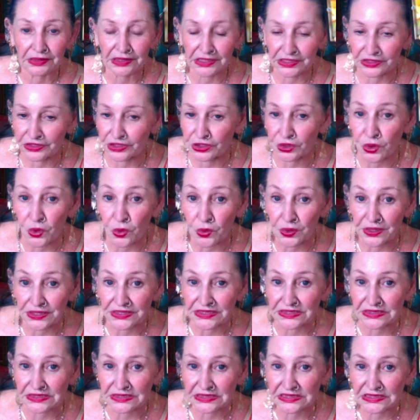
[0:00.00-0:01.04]
in the
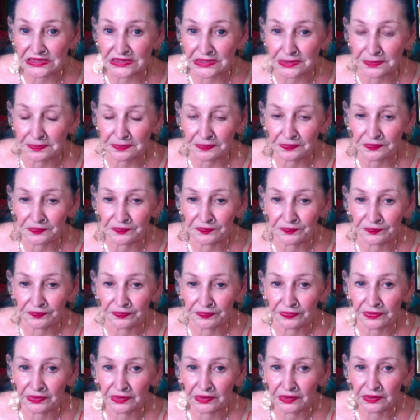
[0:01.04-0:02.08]
court system.
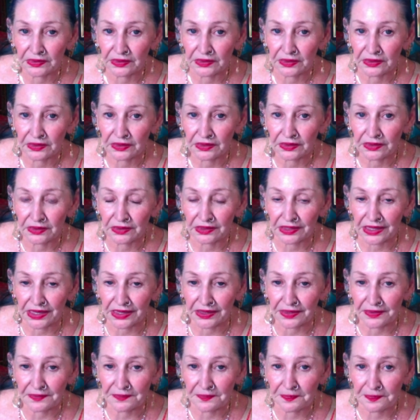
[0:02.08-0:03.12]

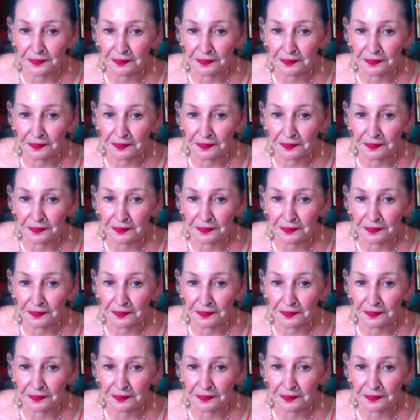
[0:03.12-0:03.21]
Okay.